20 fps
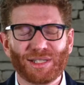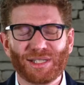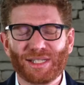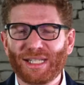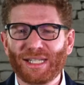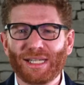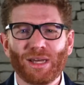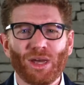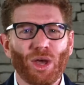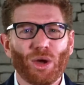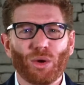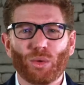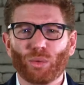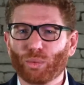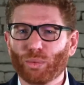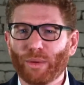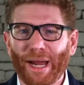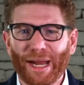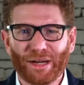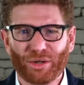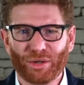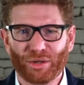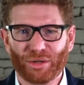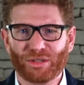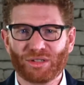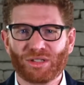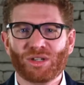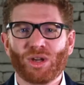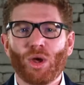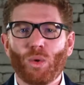see
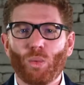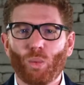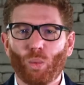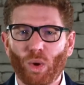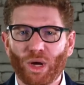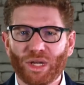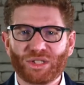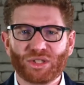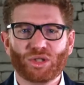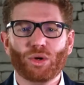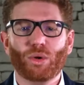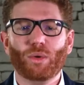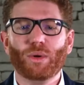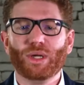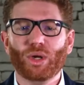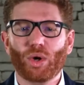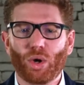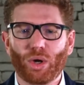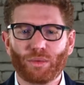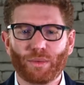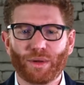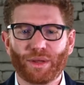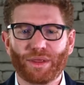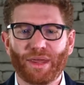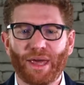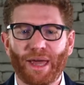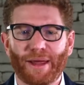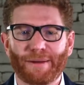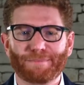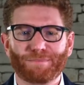records? What's going on with
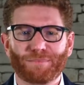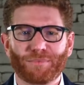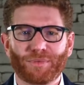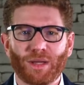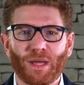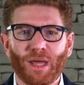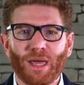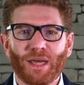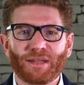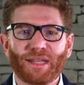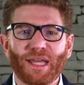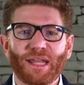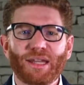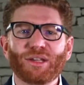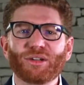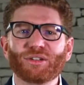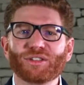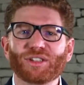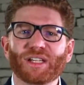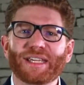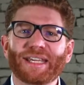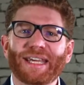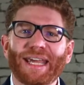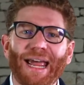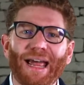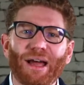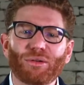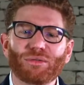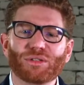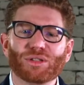that? Then there's
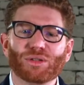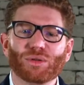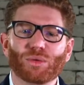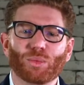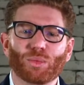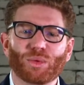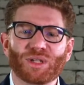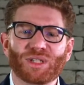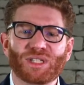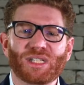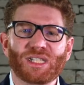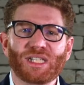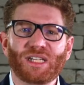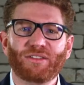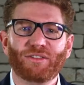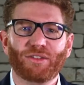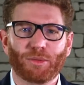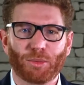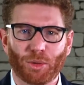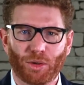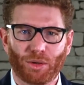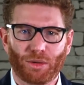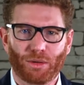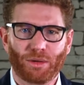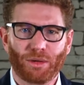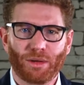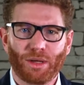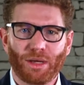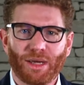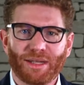accounts receivable
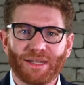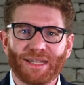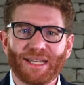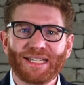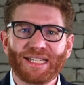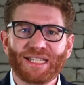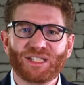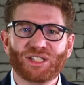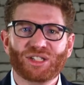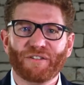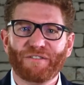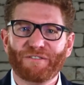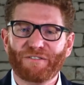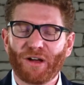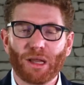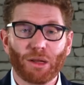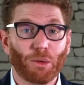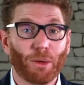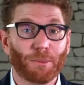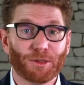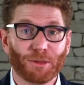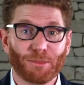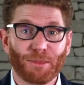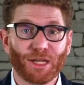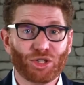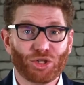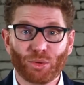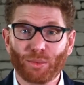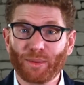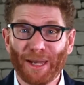that needs to follow up to make
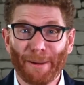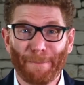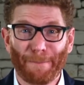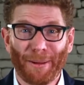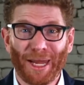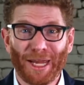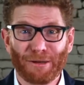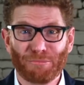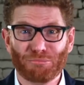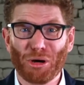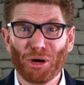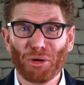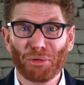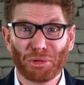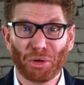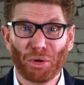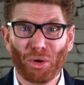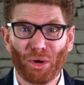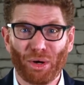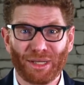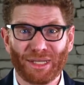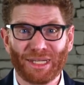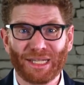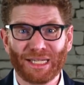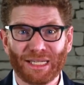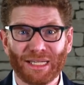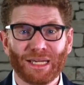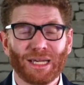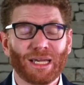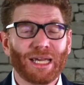sure we get paid both on
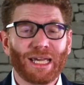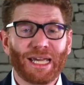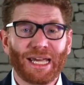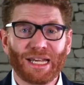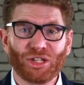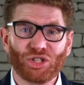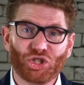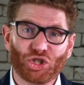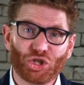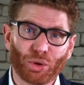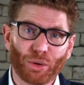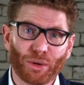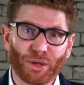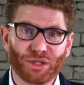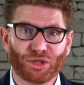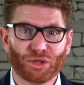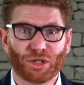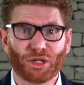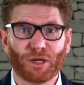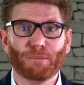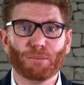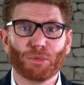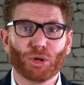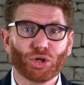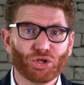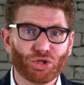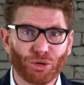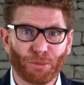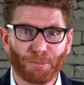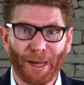the insurance or
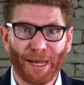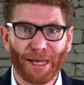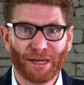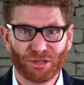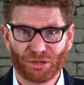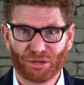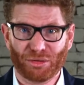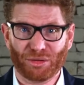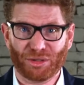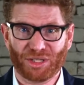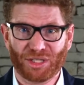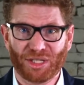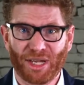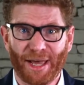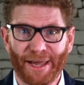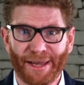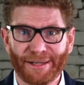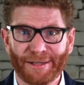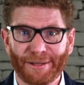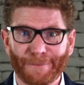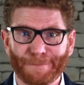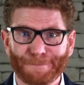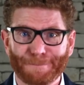commercial payer source side,